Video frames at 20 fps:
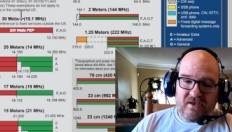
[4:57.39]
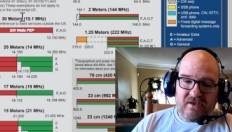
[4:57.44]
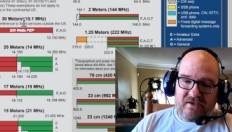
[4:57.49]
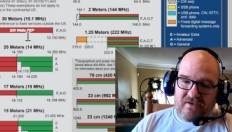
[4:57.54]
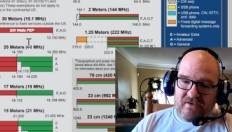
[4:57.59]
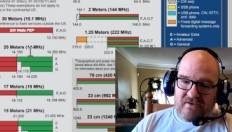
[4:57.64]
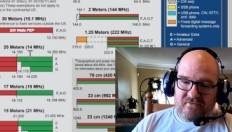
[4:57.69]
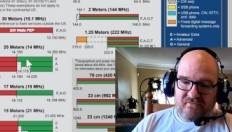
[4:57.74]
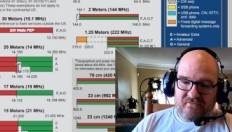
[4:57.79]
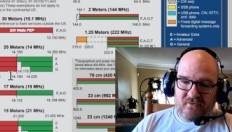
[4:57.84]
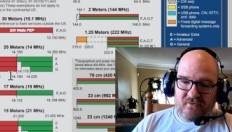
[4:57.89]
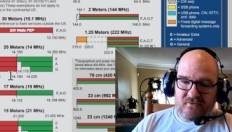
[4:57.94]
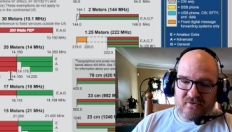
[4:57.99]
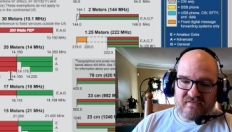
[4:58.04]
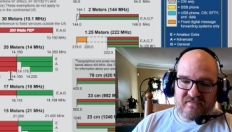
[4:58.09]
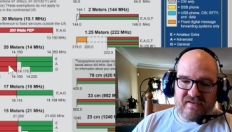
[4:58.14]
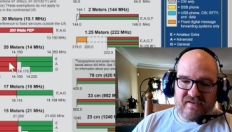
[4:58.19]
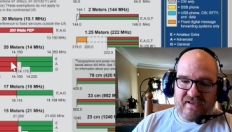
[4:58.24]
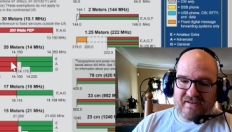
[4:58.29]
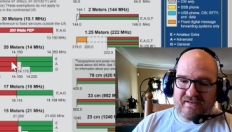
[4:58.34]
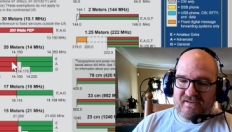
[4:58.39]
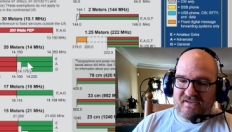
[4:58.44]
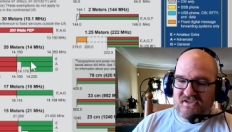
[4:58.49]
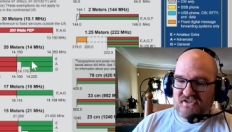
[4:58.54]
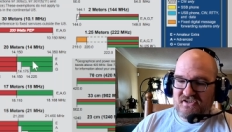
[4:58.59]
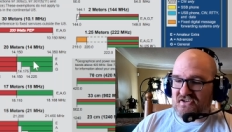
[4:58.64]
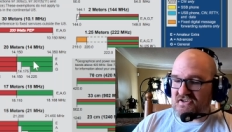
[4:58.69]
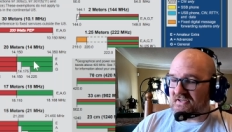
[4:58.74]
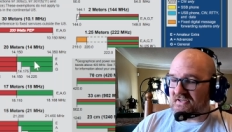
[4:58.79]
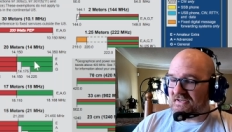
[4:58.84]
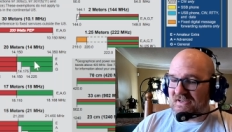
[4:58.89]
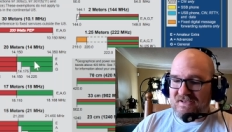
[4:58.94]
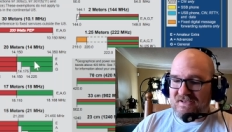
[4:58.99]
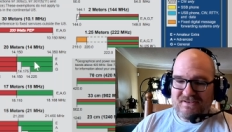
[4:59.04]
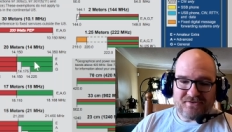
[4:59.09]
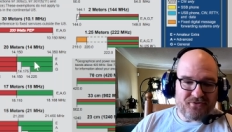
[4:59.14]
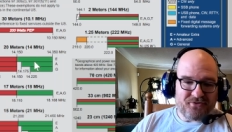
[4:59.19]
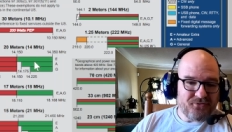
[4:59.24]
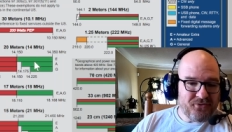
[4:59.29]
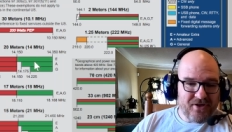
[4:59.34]
If you're a technician,
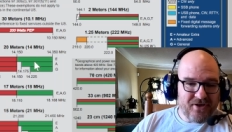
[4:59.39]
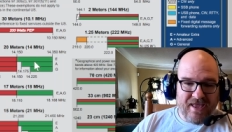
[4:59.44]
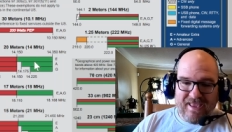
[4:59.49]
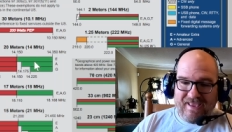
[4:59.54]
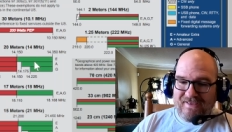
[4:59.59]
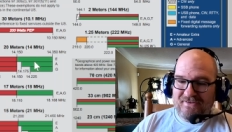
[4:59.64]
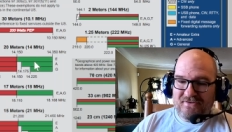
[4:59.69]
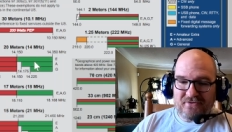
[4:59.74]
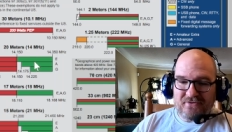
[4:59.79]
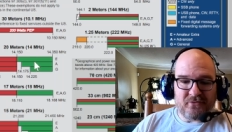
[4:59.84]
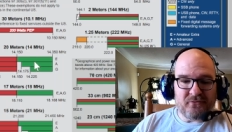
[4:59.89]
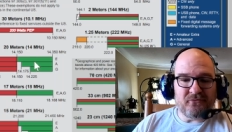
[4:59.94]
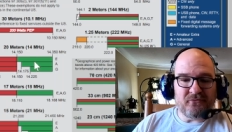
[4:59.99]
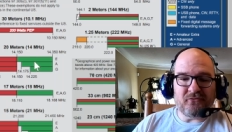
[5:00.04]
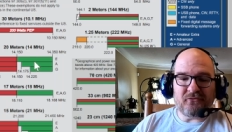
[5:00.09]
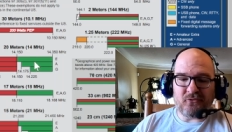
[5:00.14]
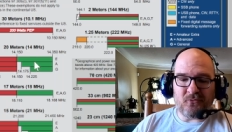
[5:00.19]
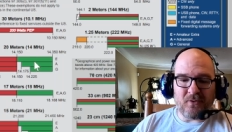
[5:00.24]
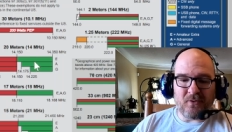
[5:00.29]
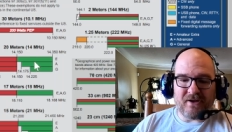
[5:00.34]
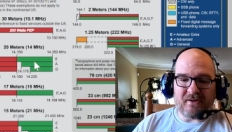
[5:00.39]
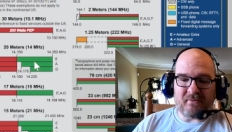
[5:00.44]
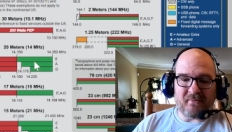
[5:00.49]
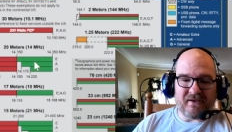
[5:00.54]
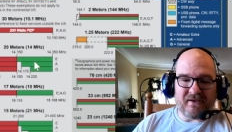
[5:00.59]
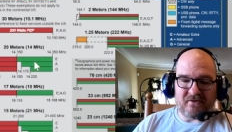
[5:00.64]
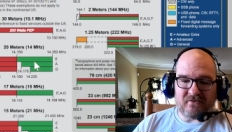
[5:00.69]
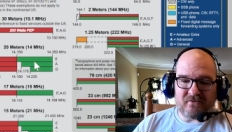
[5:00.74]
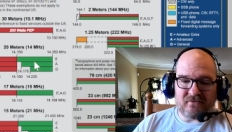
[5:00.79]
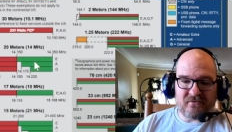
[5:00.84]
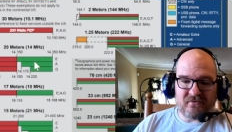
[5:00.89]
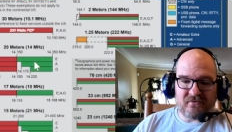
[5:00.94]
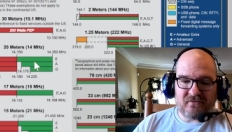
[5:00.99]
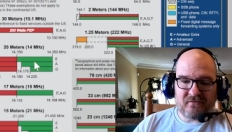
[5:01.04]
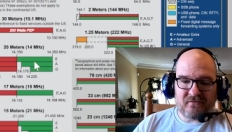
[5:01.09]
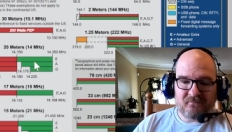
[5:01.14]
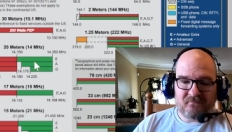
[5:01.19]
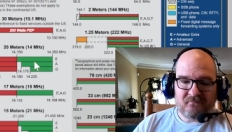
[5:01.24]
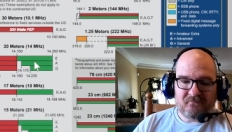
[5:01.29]
you can't use 20 meters.